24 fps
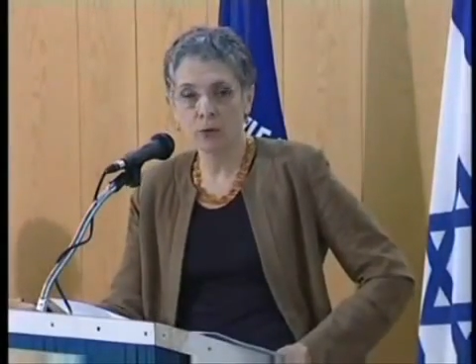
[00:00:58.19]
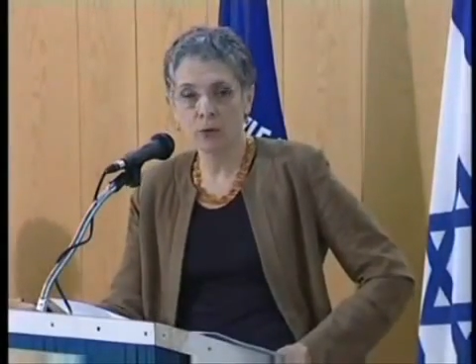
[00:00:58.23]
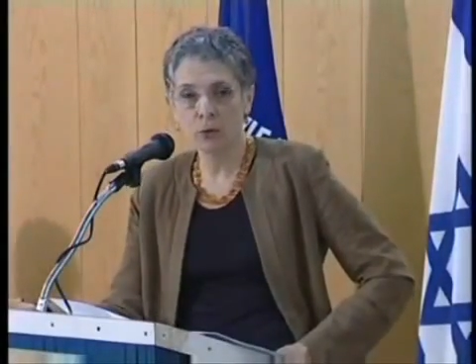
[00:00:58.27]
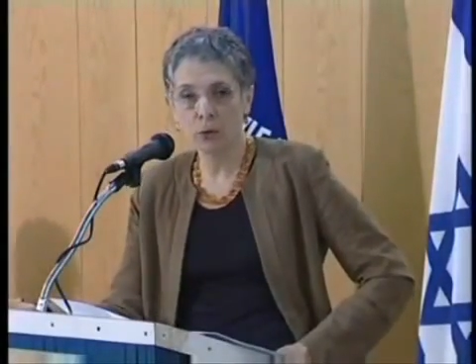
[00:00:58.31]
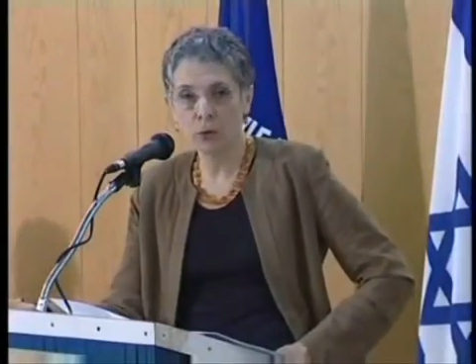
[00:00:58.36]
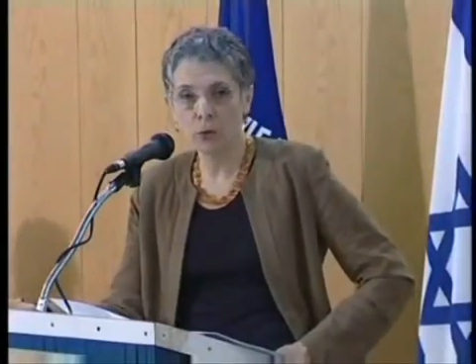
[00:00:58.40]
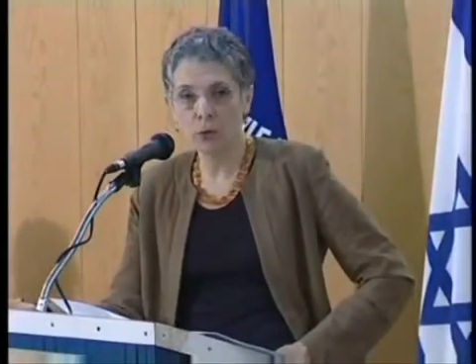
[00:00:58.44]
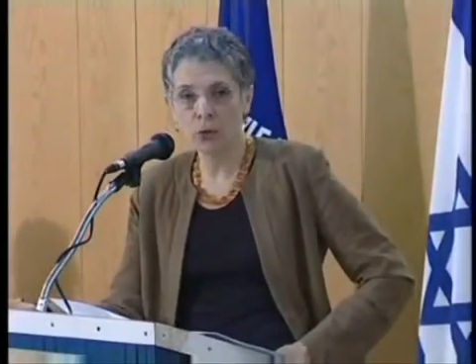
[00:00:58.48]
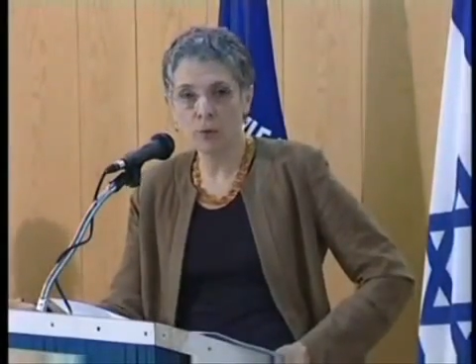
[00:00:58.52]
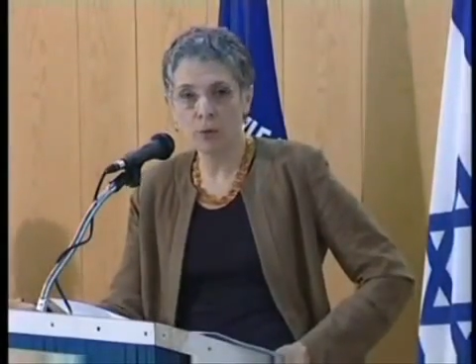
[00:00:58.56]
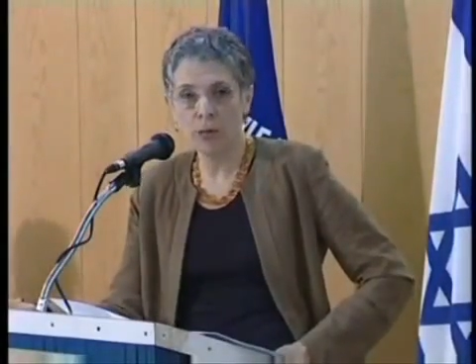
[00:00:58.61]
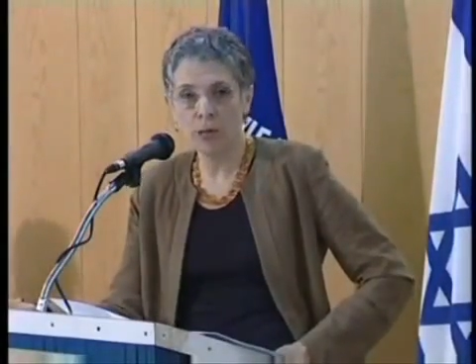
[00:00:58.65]

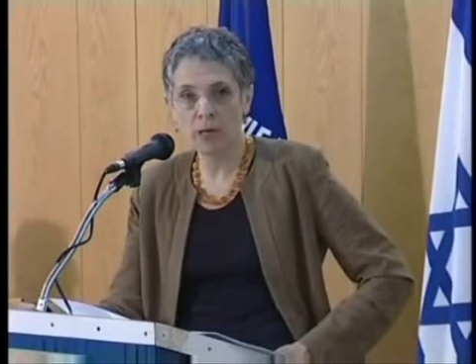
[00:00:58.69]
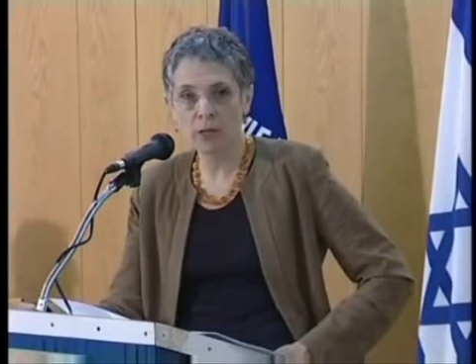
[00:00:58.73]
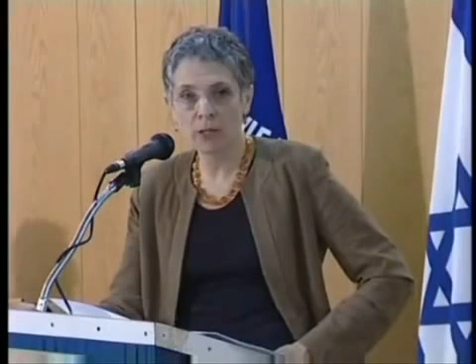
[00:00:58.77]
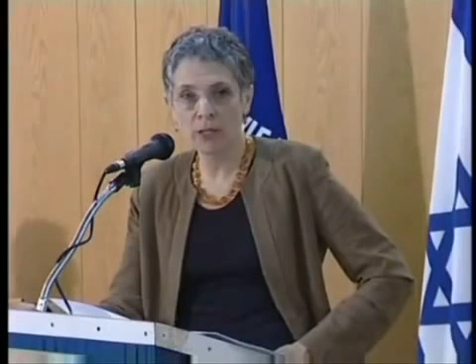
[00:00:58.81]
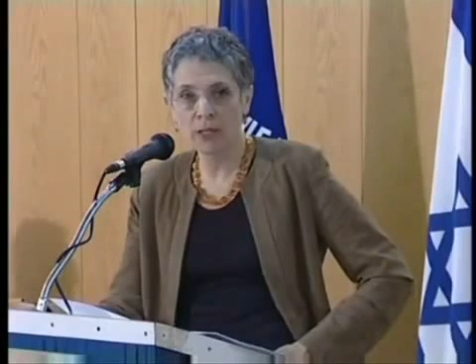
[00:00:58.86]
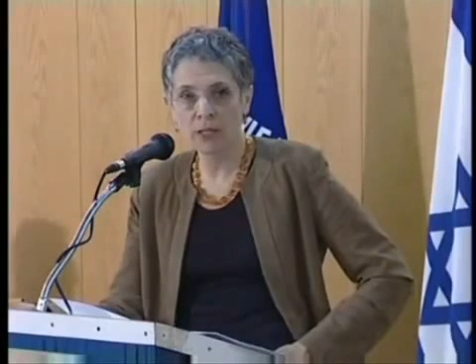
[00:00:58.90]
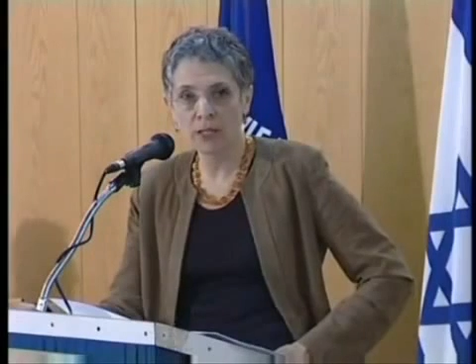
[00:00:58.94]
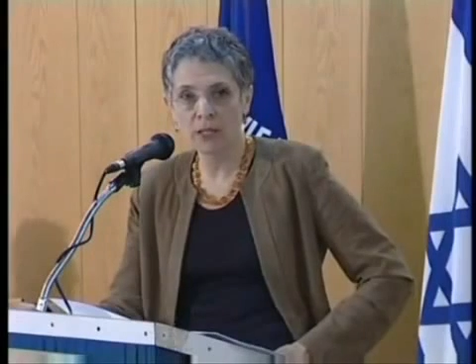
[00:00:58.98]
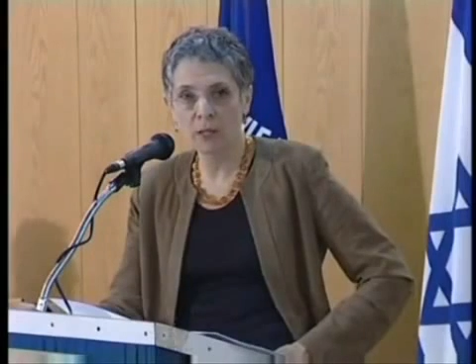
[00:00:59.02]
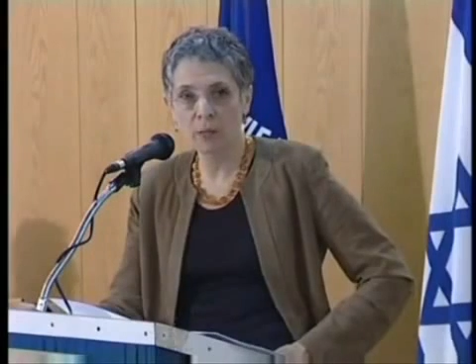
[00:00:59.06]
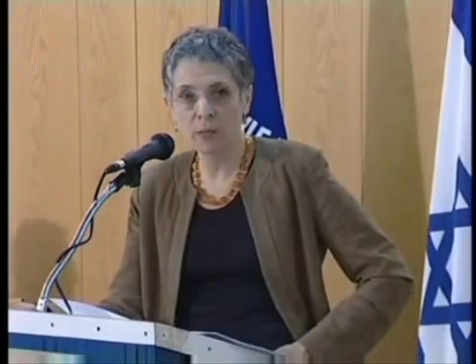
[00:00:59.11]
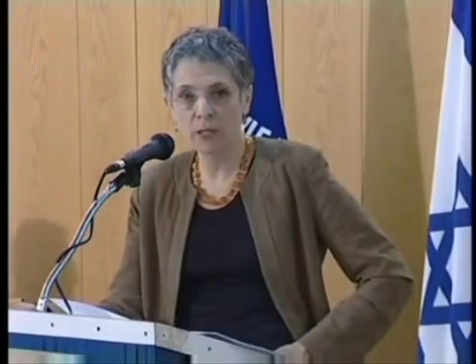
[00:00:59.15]
If you talk
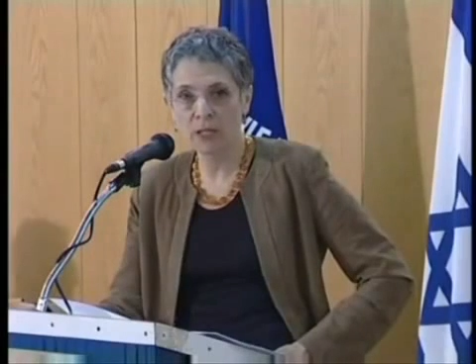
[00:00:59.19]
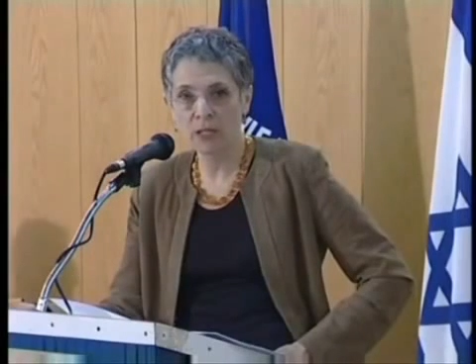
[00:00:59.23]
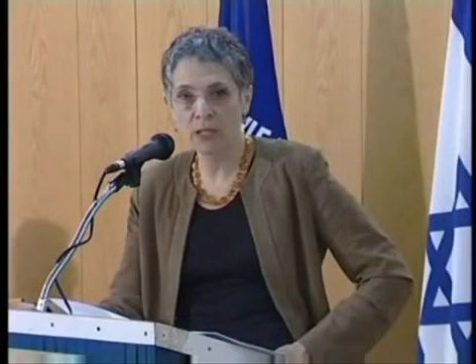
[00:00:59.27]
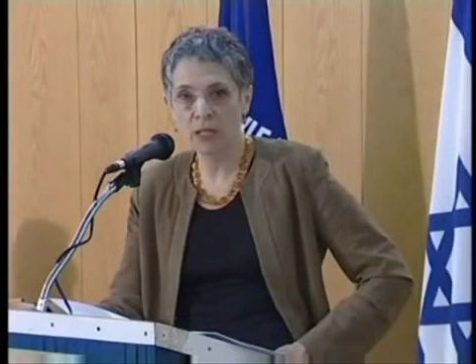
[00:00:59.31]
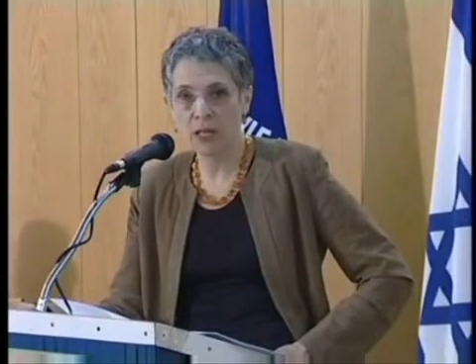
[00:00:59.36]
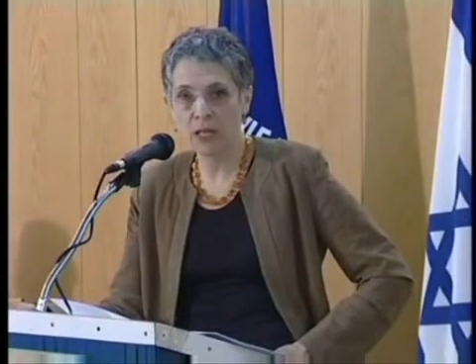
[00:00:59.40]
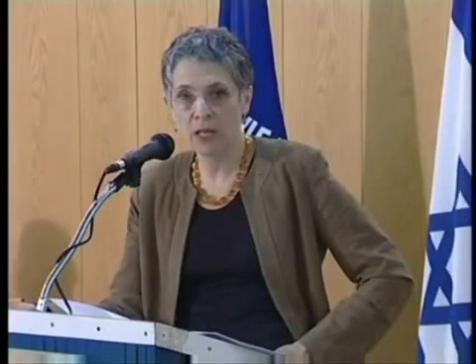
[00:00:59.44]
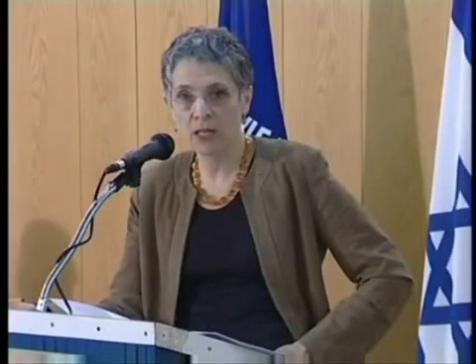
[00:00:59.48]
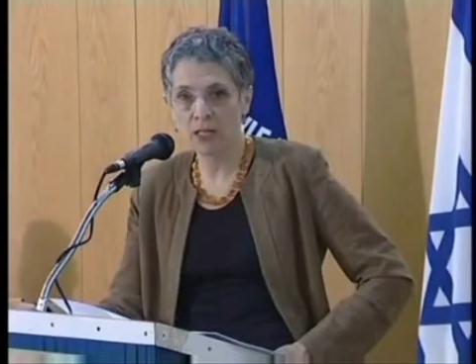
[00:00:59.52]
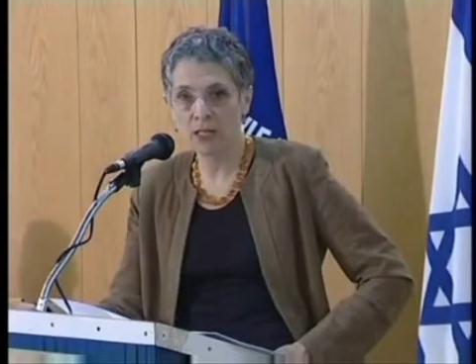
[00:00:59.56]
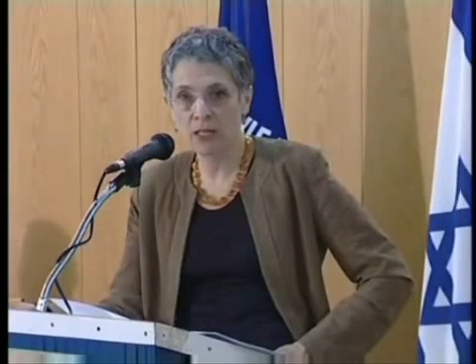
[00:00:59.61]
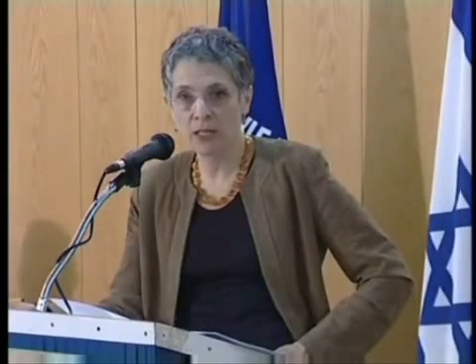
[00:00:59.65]
about
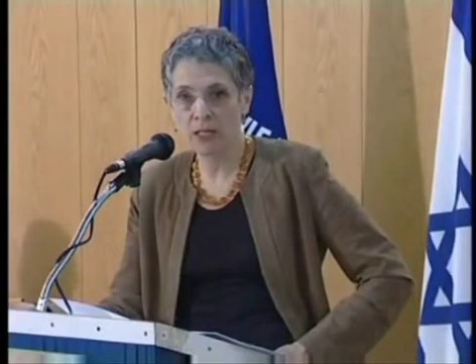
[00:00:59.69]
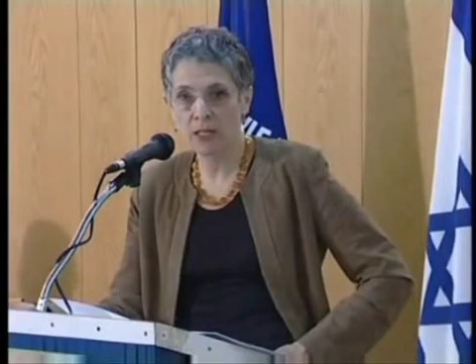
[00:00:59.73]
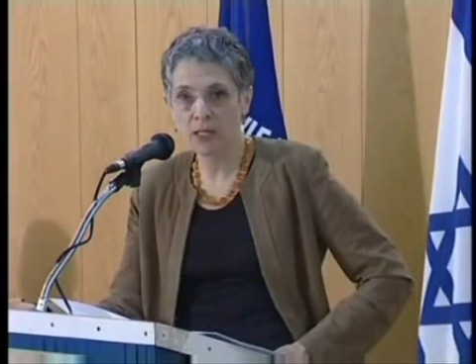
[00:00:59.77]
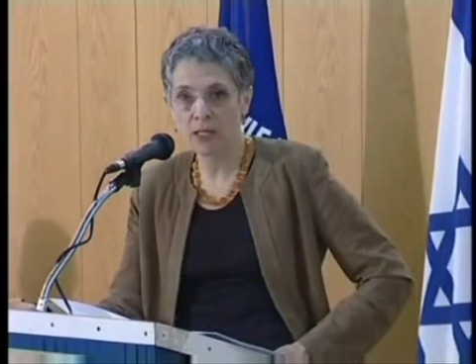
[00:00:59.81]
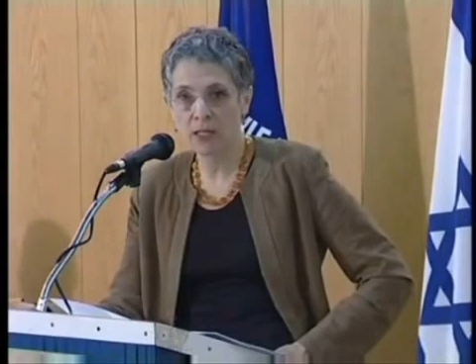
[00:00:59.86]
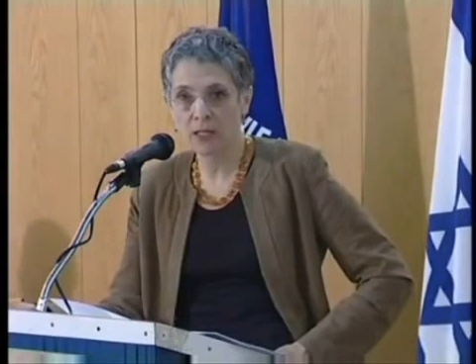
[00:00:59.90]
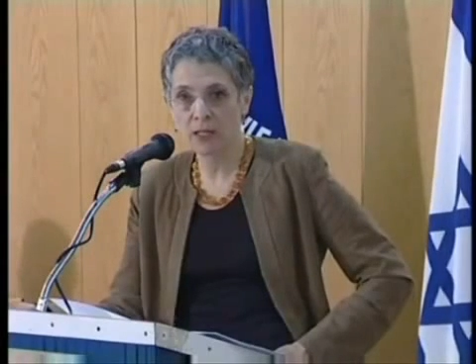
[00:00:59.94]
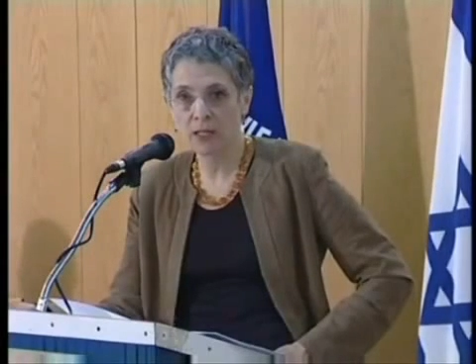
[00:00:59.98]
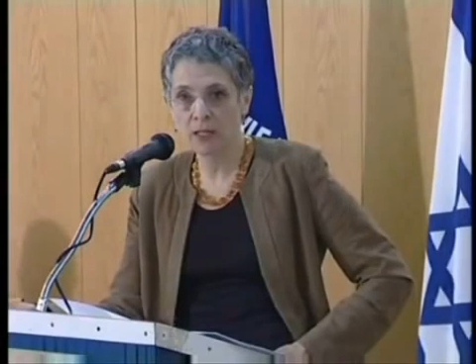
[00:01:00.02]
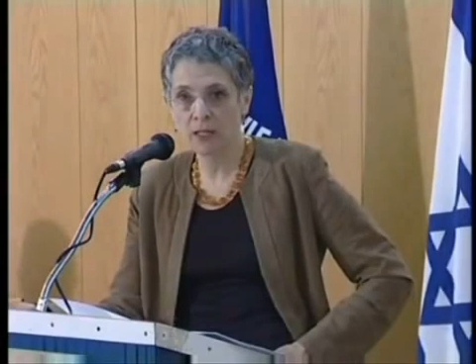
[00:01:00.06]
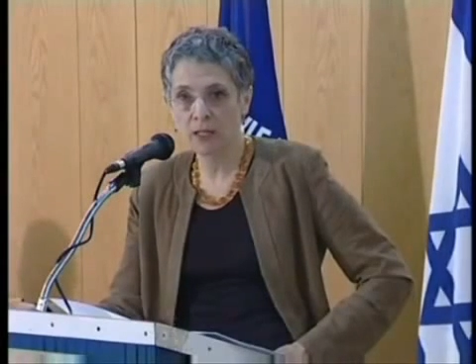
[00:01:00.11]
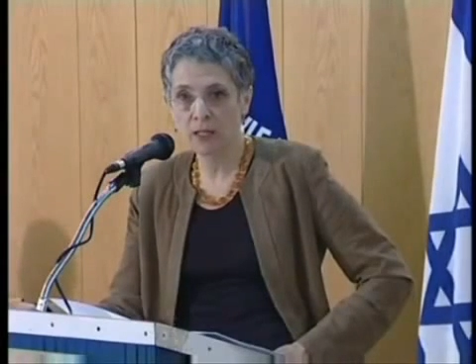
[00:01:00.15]
Islamist
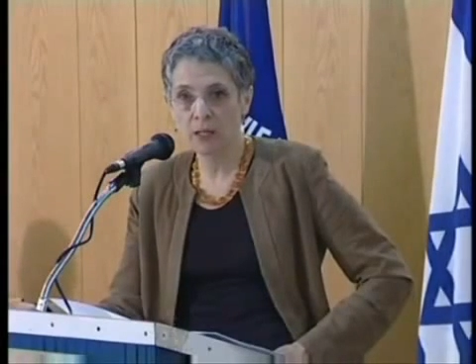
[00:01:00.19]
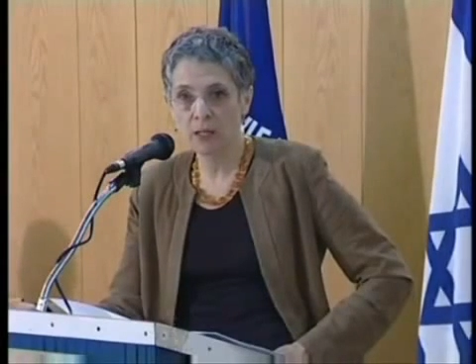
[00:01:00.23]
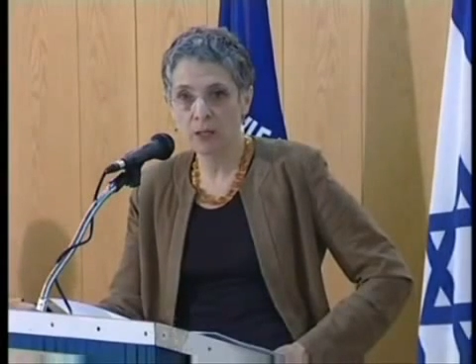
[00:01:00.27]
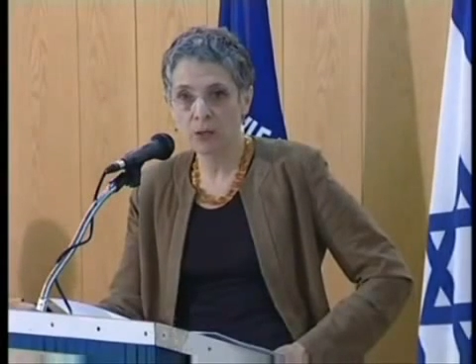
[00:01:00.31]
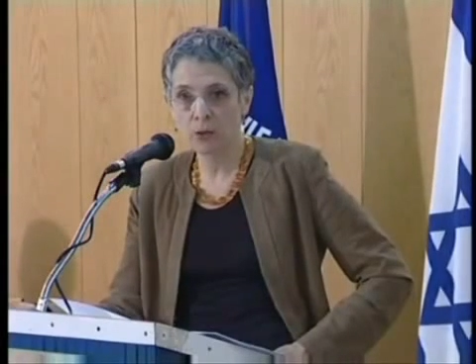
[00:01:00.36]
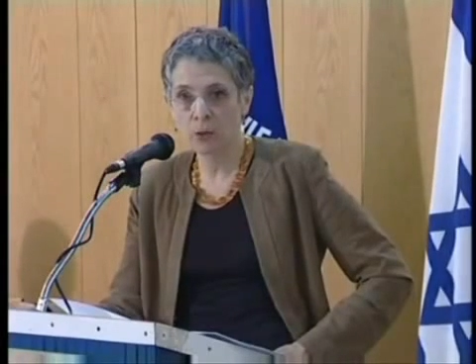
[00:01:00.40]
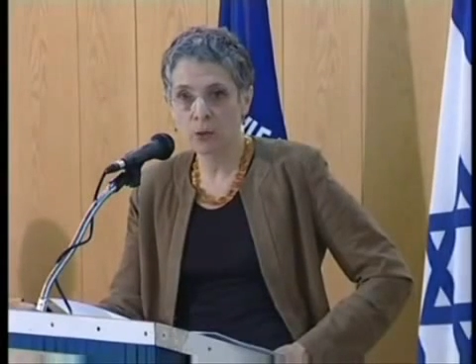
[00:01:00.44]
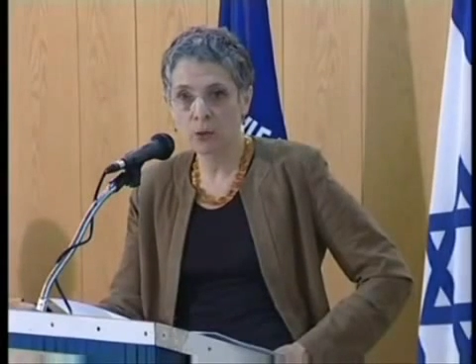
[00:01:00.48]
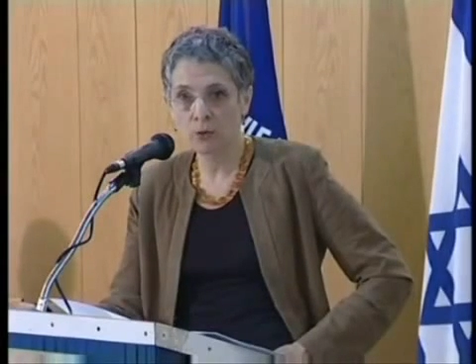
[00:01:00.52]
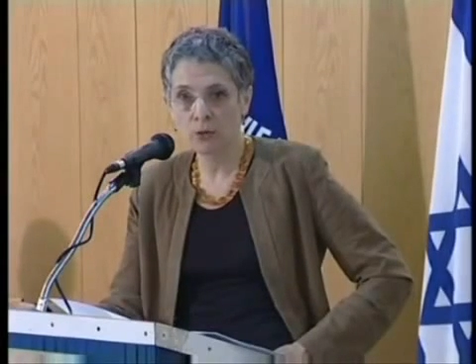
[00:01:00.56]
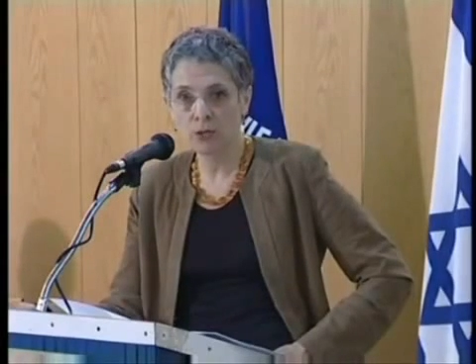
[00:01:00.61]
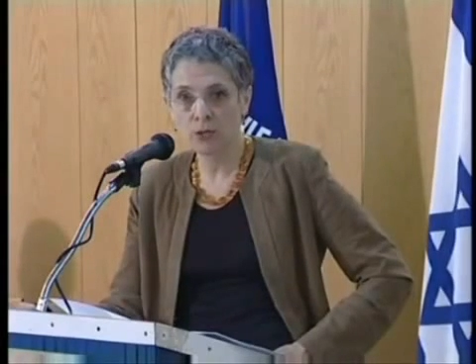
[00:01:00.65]
ideas,